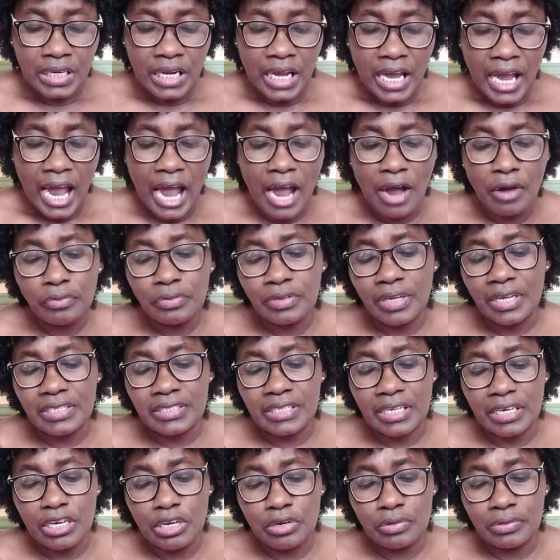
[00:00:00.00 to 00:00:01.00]
How
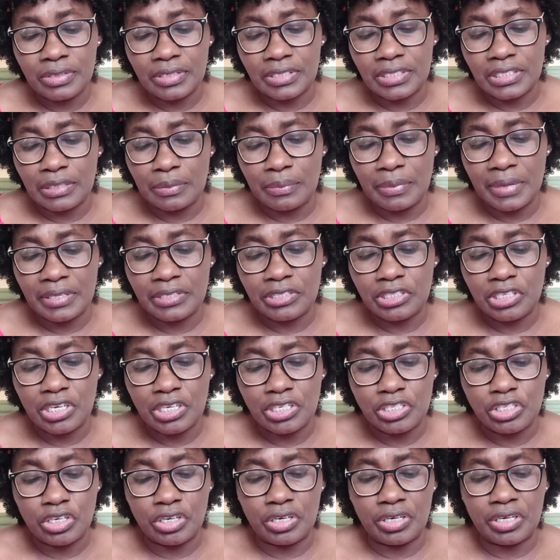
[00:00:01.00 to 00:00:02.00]
does the New Testament
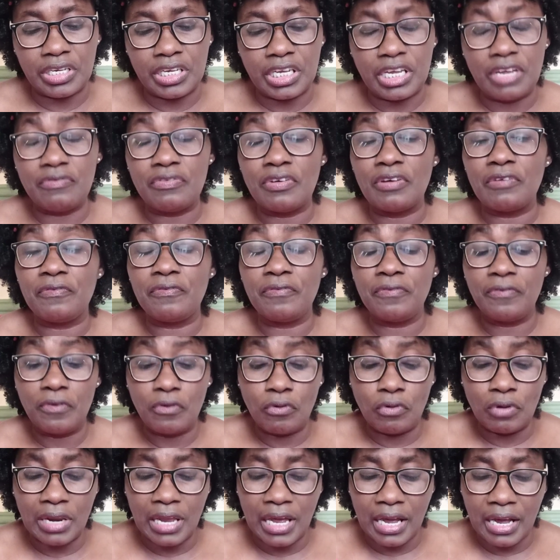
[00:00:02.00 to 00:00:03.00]
teaching give a
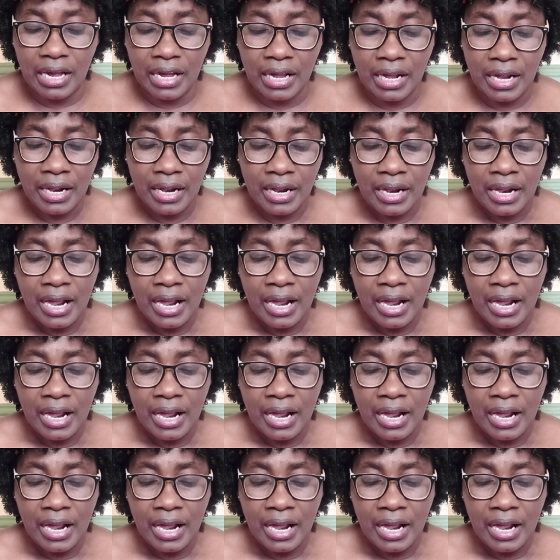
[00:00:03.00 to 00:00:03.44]
fuller